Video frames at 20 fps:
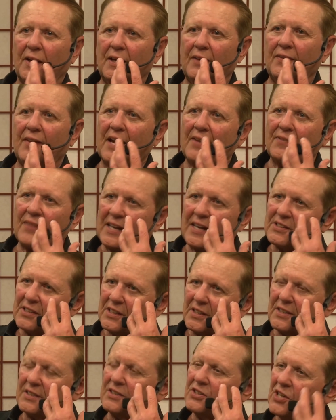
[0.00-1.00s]
And that's
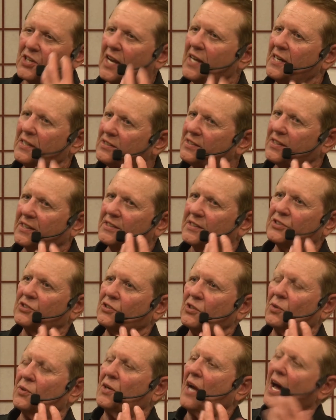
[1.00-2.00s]
going to change things
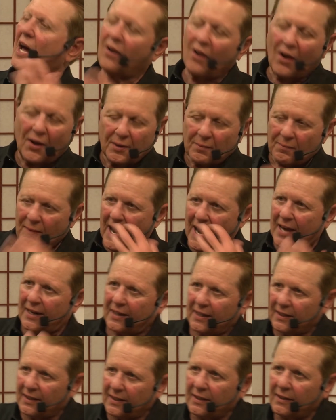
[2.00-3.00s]
too, not
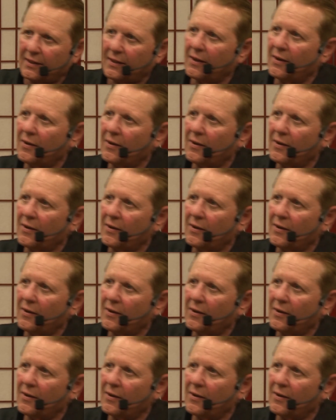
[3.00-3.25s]
automatically,